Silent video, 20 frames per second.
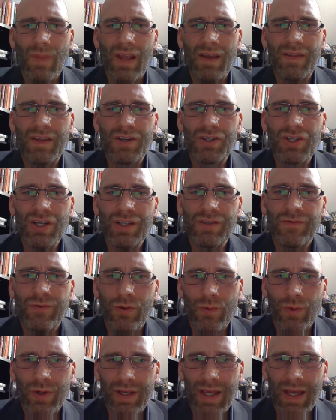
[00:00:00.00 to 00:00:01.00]
And then John's
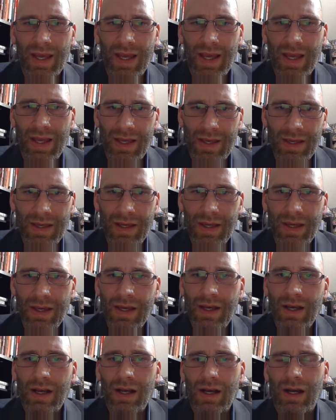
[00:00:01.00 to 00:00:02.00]
401k,
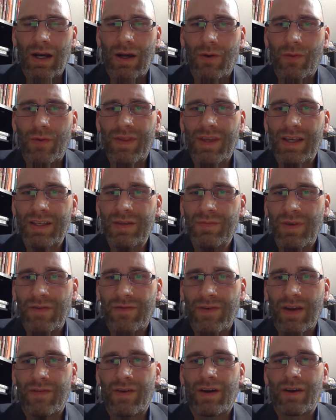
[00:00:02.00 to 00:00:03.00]
With the S&P
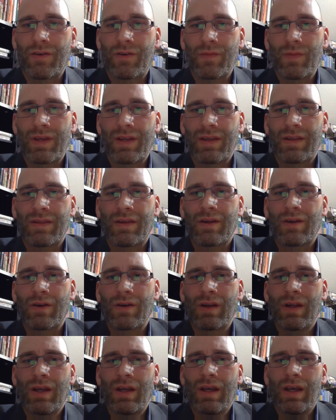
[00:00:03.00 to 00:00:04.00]
500 being in
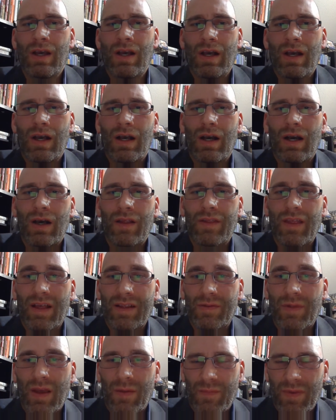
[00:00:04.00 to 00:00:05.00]
there,
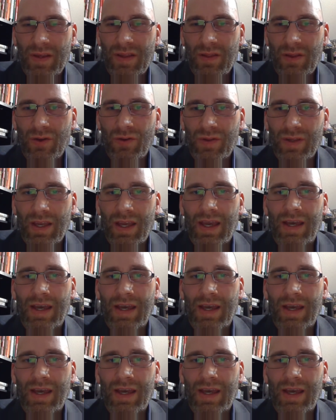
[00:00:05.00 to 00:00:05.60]
that being the only